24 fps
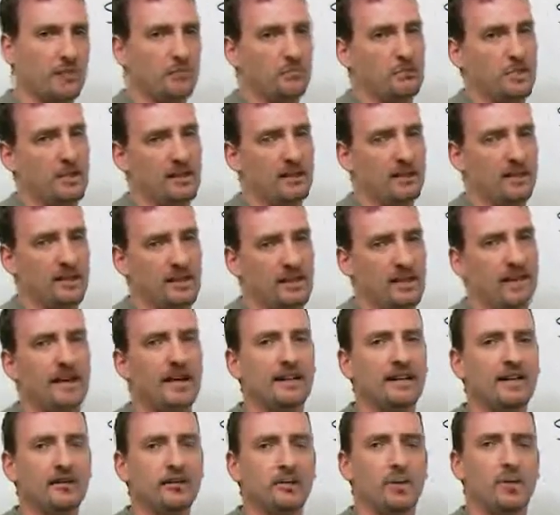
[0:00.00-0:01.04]
But
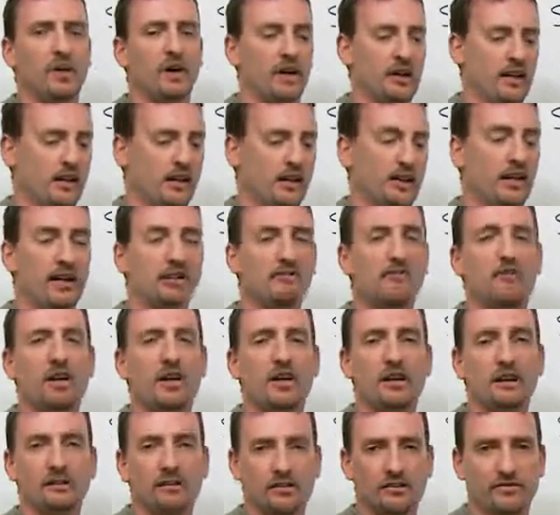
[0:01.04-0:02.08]
cut is an
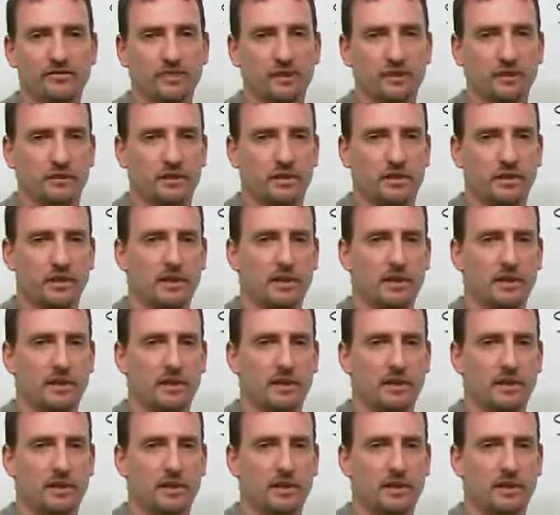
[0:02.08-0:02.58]
irregular verb.